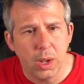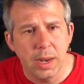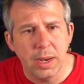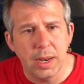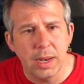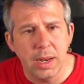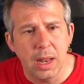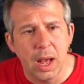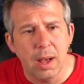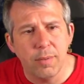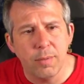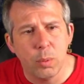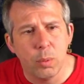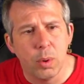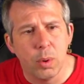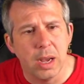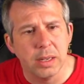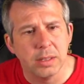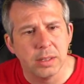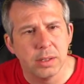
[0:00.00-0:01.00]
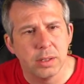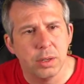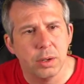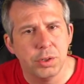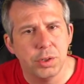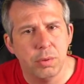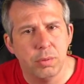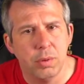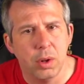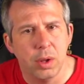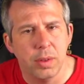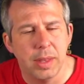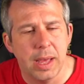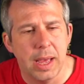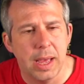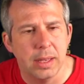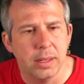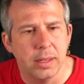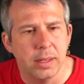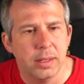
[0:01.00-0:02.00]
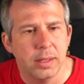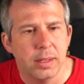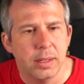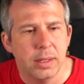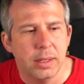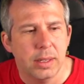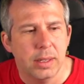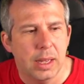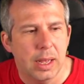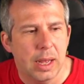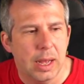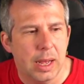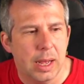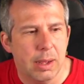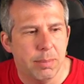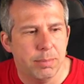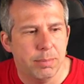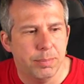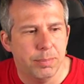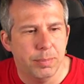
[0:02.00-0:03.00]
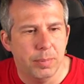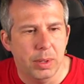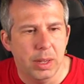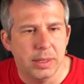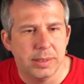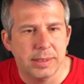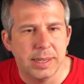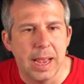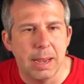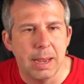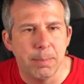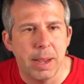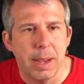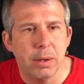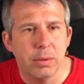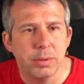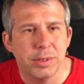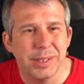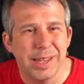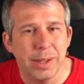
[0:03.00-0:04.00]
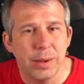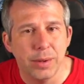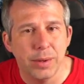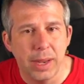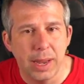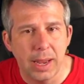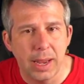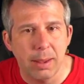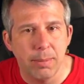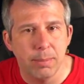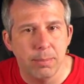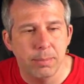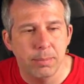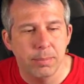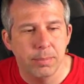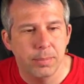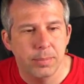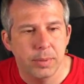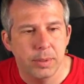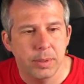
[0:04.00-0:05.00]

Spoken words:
And then otherwise, as long as you've got that attack penalty on him